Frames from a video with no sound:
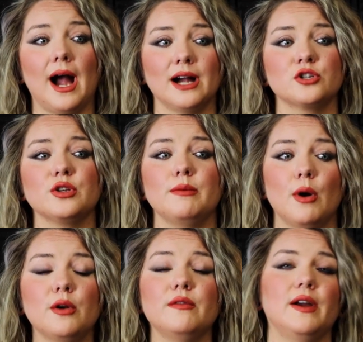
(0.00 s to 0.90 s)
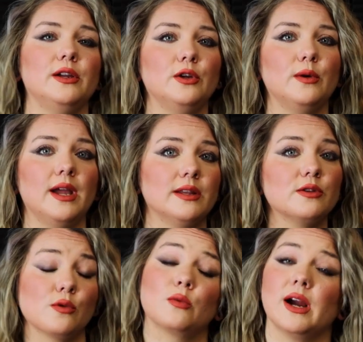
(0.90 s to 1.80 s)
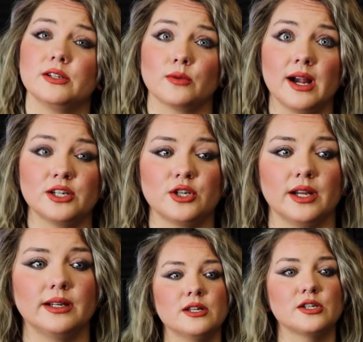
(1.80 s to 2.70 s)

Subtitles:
actually motivate you in the right direction.